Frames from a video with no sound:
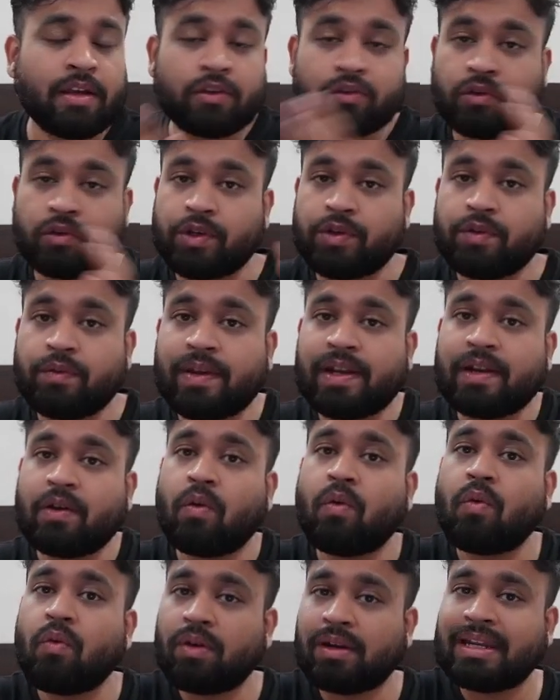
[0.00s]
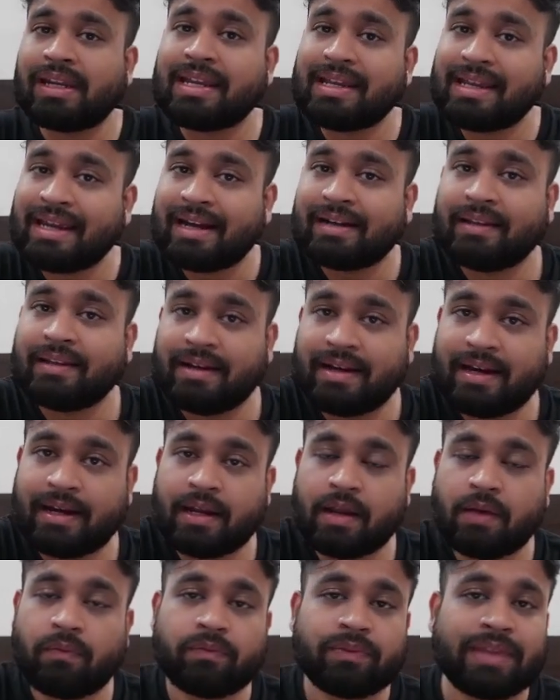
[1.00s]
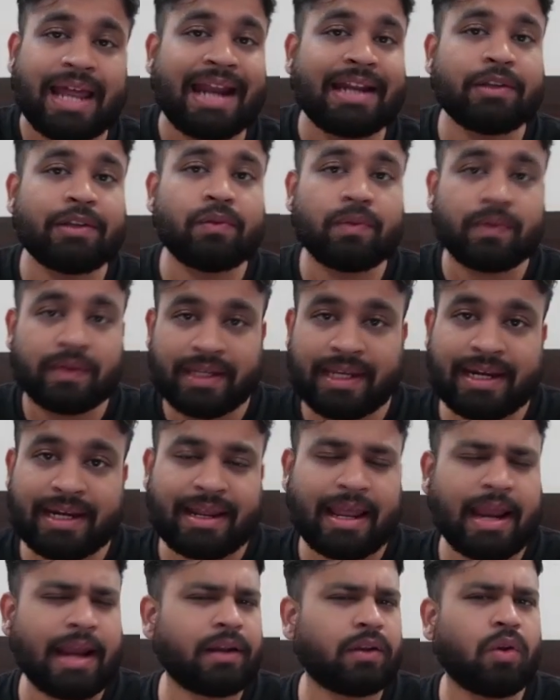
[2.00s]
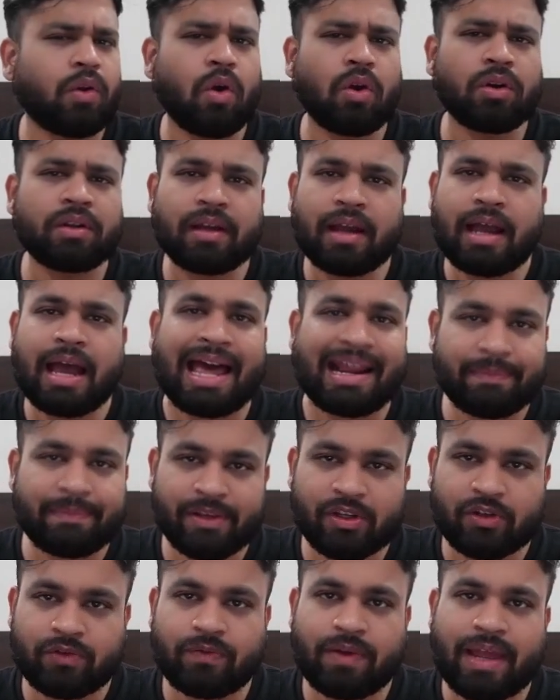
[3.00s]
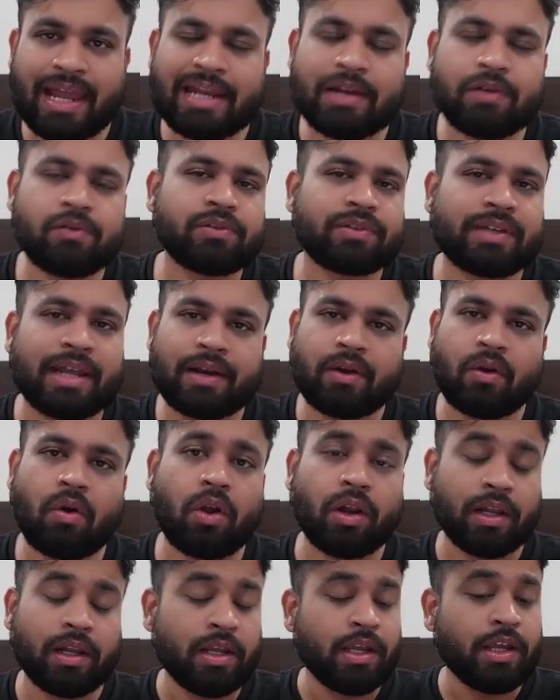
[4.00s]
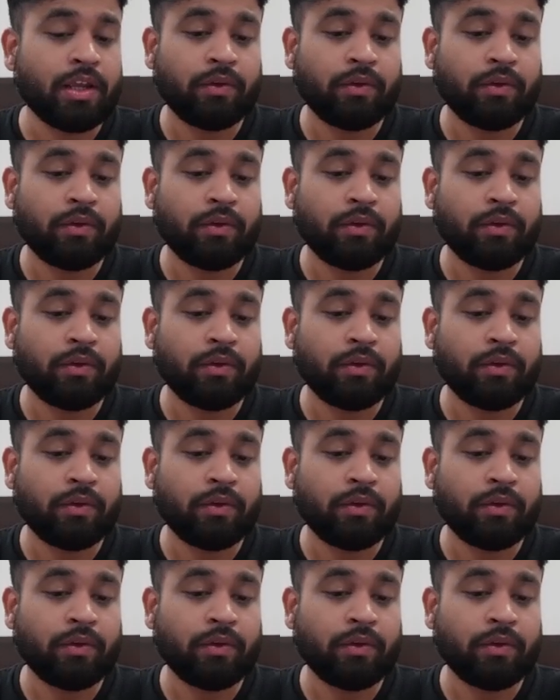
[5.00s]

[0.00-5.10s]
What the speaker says: So you will only get the data that you need and not the garbage values and all.